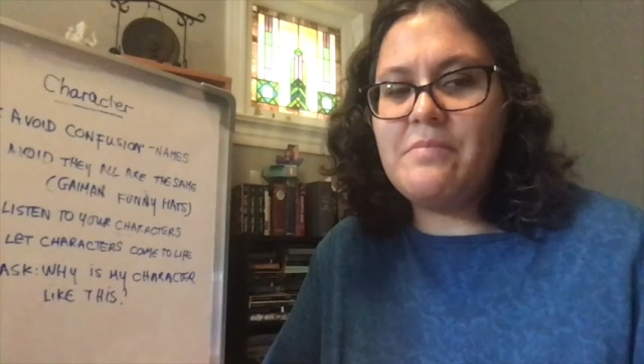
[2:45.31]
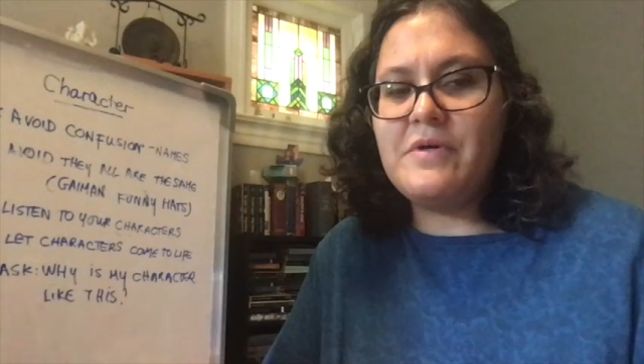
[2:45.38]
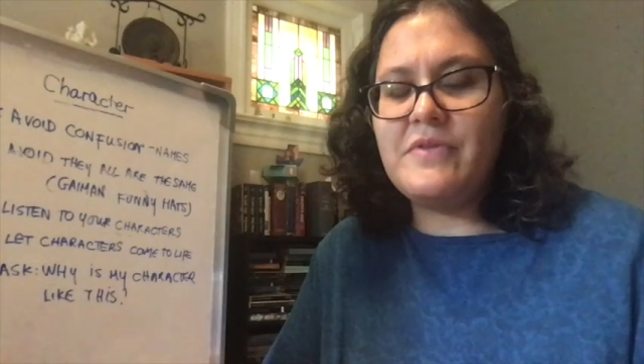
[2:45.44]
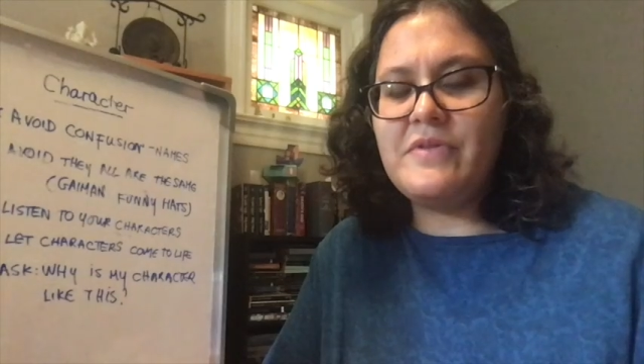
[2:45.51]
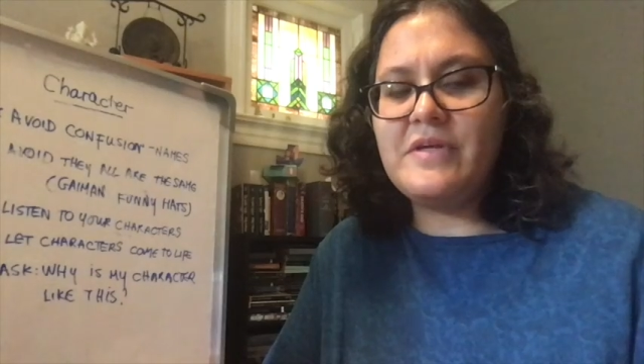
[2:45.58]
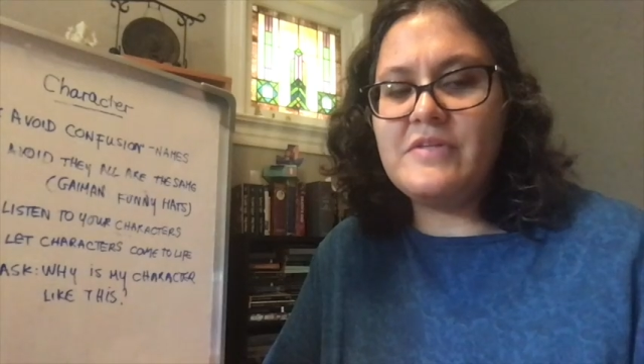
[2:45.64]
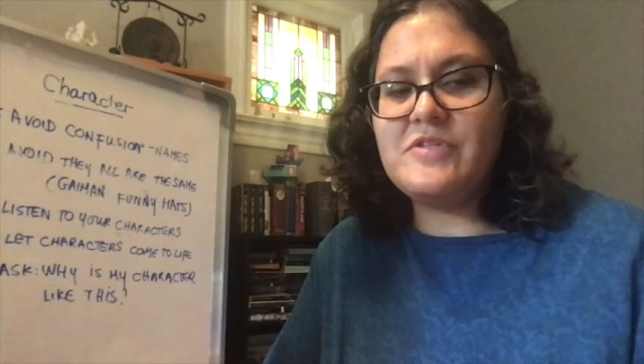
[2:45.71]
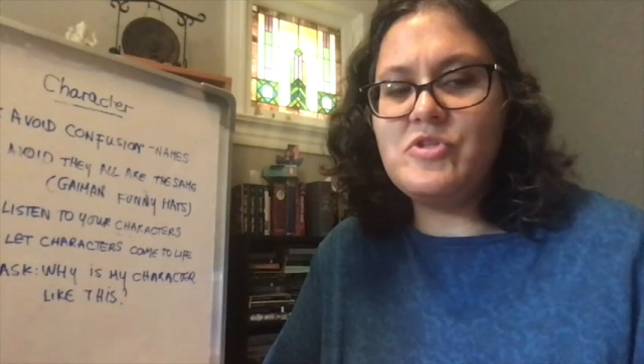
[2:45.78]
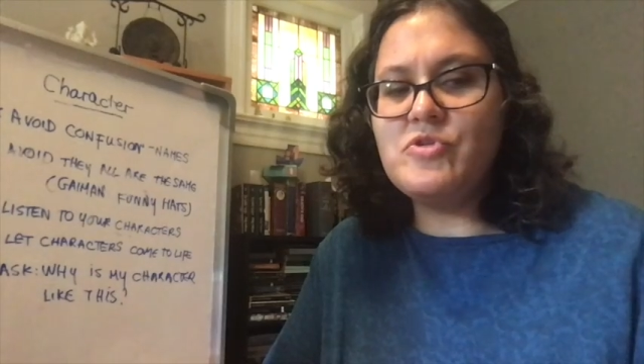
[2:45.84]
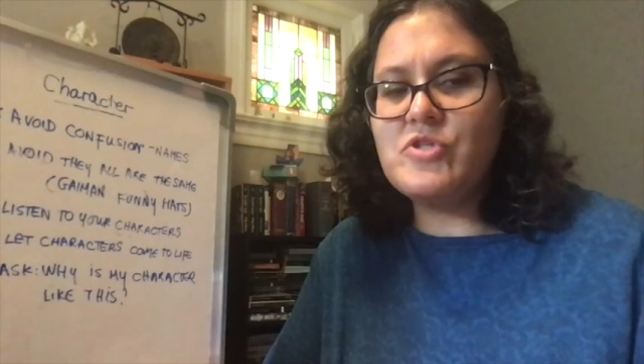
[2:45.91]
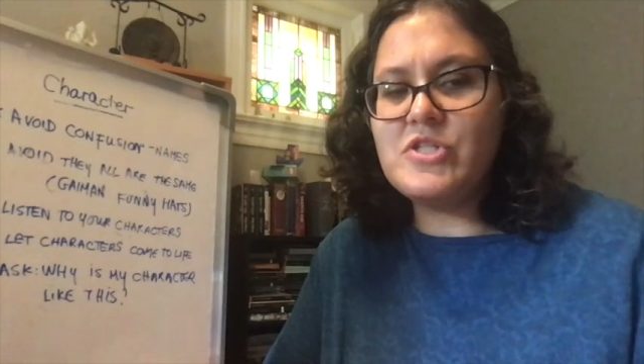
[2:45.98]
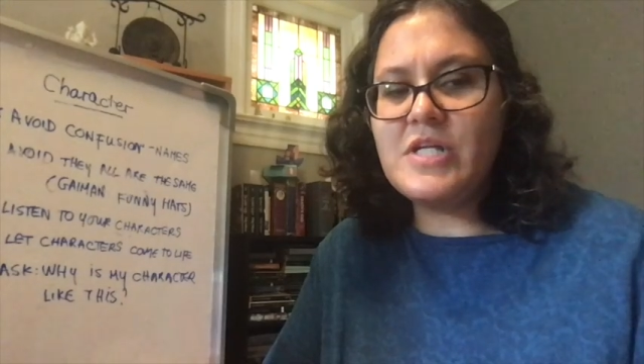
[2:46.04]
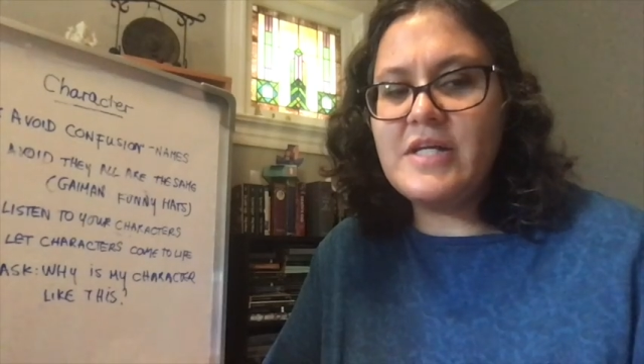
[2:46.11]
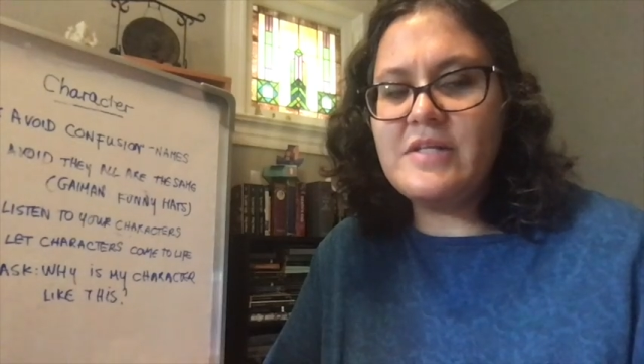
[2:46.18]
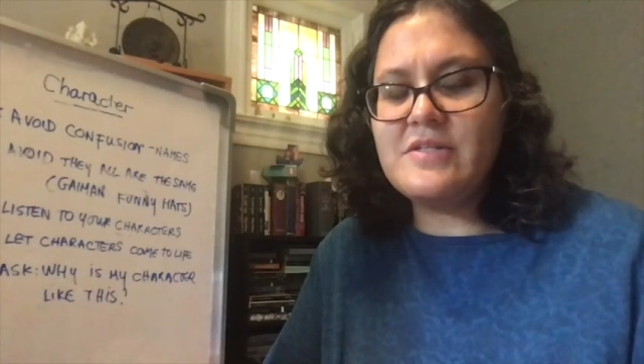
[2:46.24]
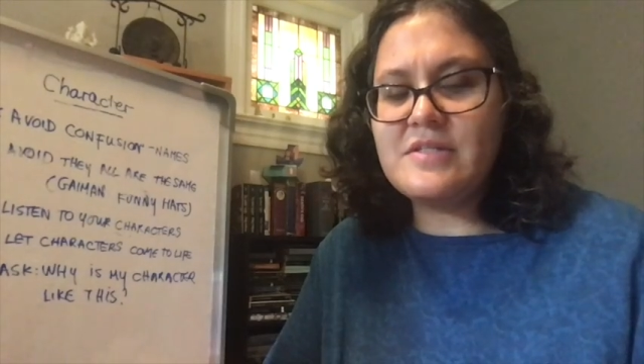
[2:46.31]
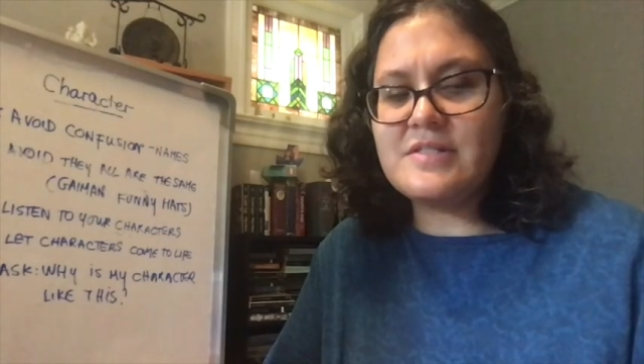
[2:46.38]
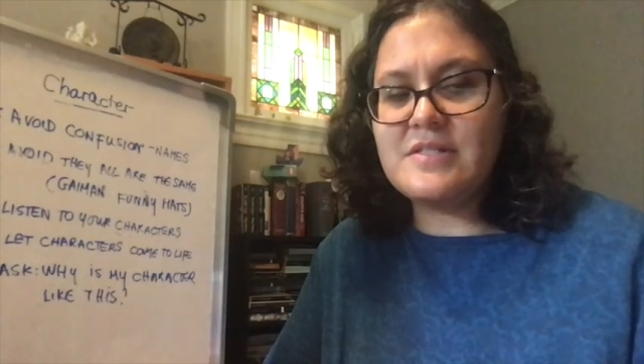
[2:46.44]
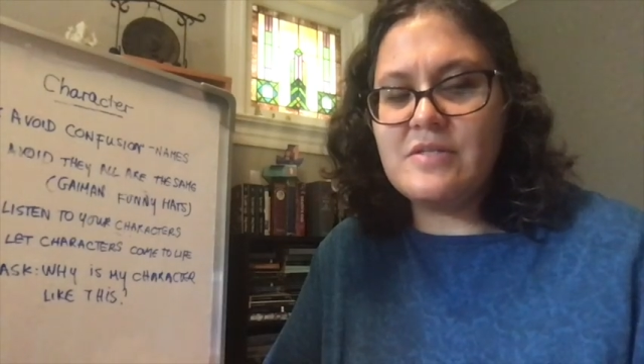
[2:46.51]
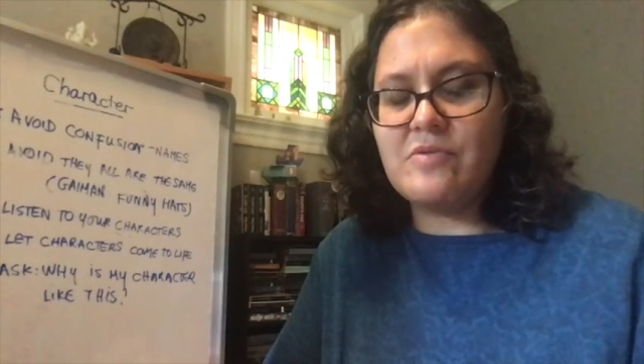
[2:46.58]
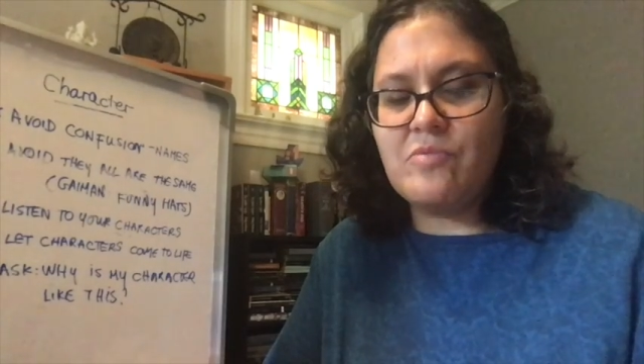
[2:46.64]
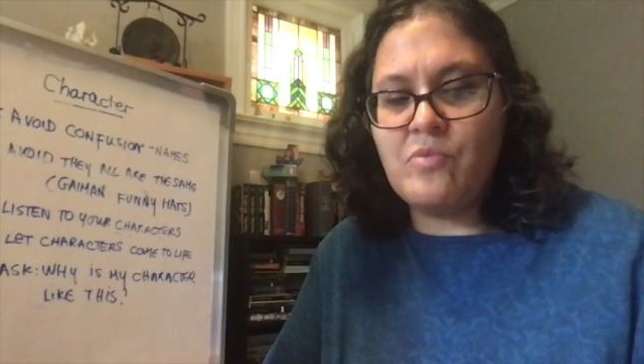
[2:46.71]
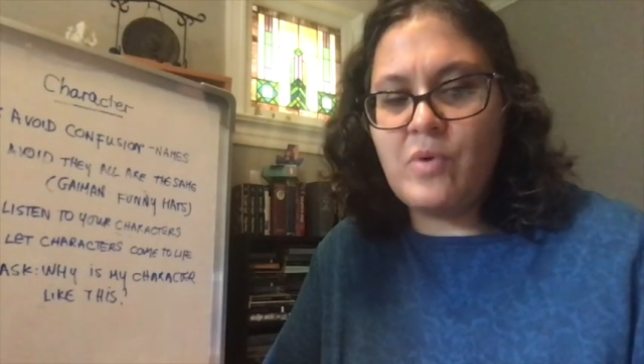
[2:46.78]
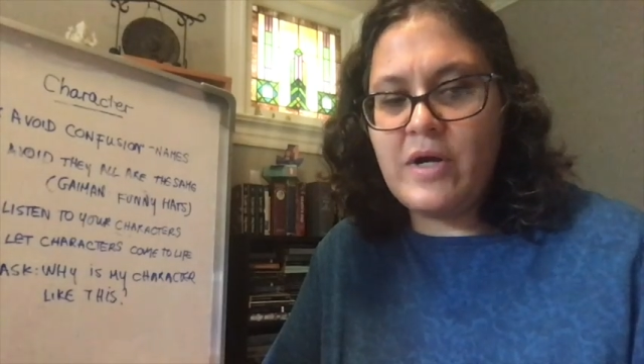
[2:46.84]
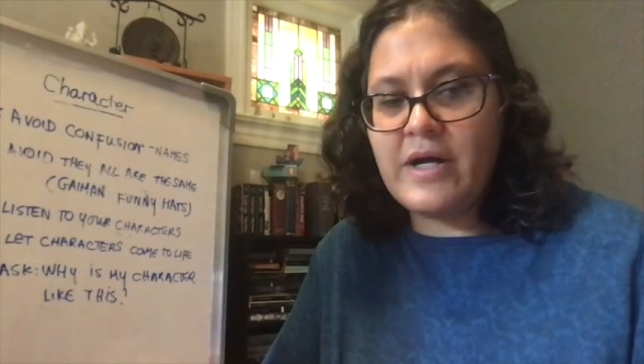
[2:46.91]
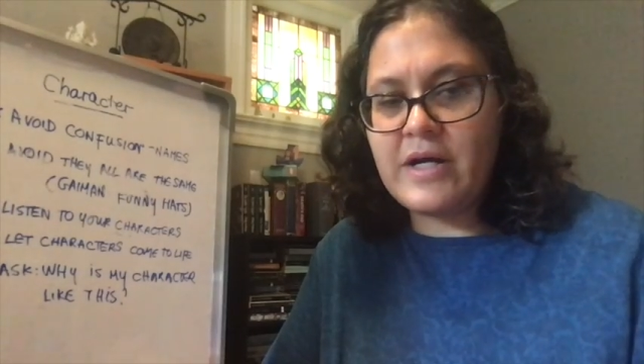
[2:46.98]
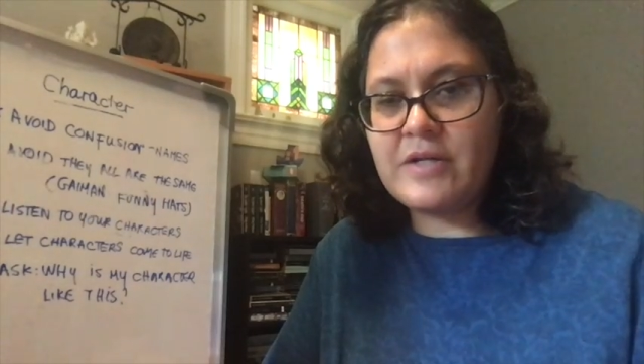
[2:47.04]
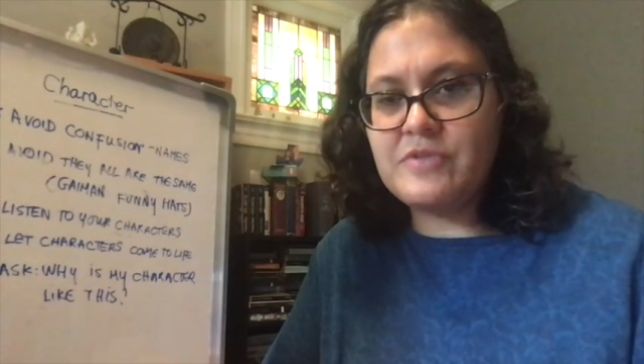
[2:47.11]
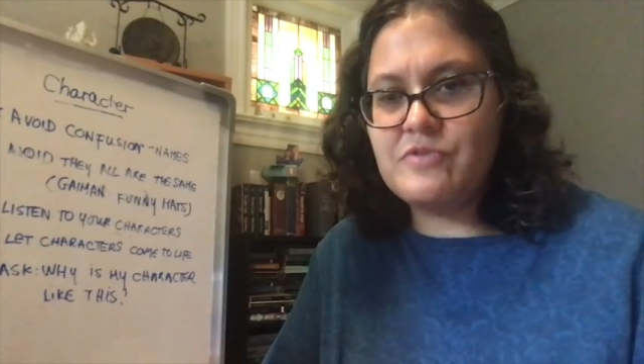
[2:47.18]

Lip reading: but it usually doesn't work